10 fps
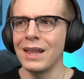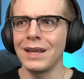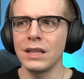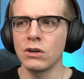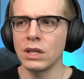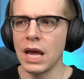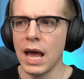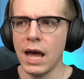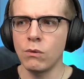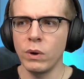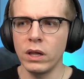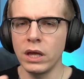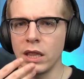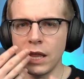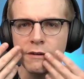And they literally had Will
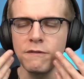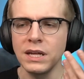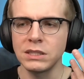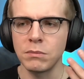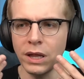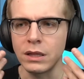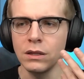in that face, like